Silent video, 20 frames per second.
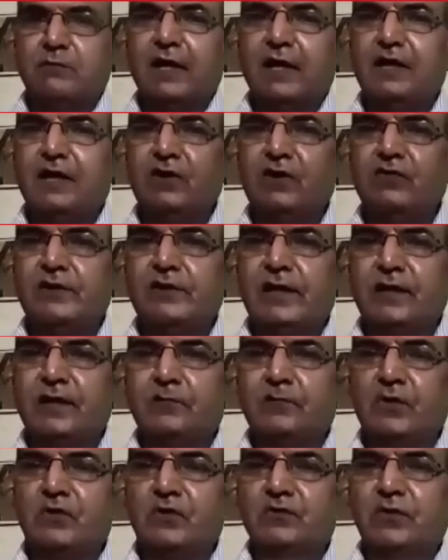Mind you, we
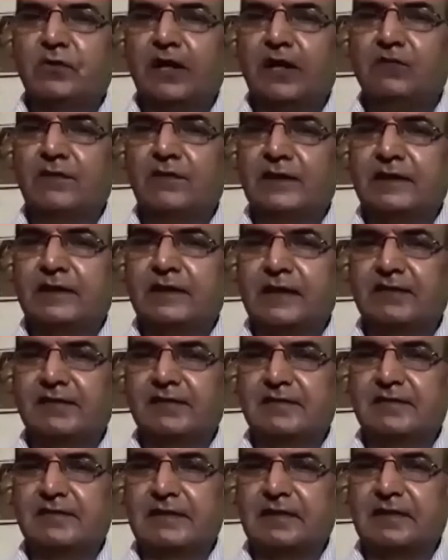had about 500
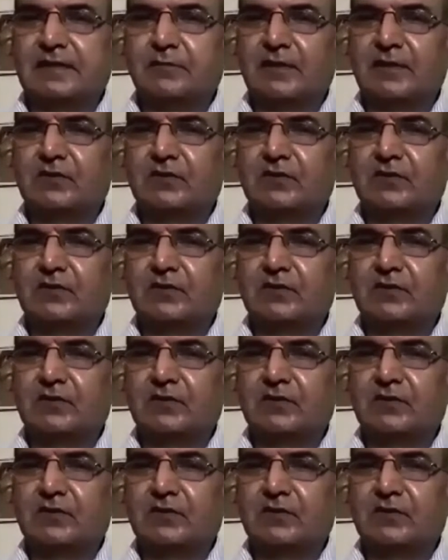cases in the